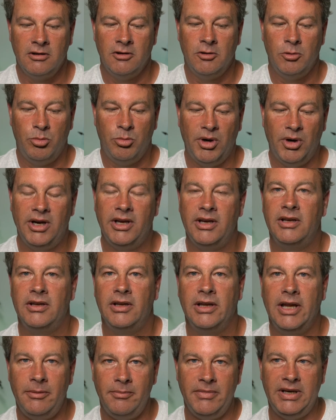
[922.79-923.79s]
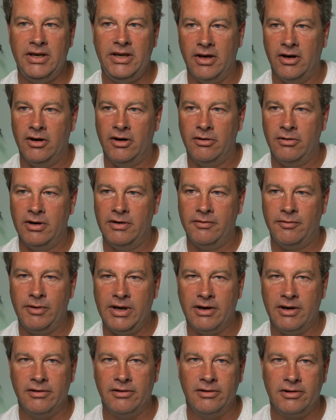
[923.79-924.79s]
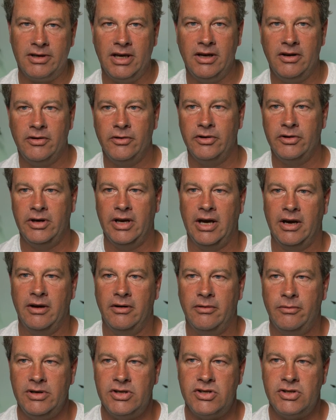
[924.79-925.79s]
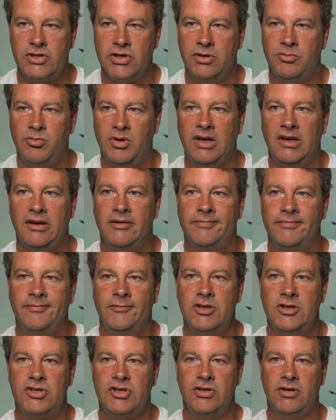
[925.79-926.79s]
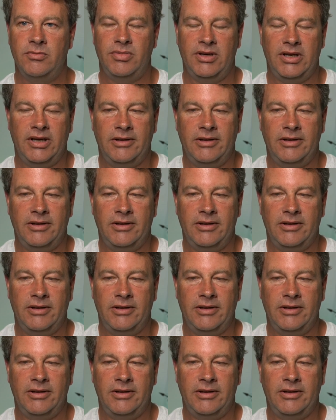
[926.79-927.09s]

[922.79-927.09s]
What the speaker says: But let me know if we are looking good now. We should be. We should be.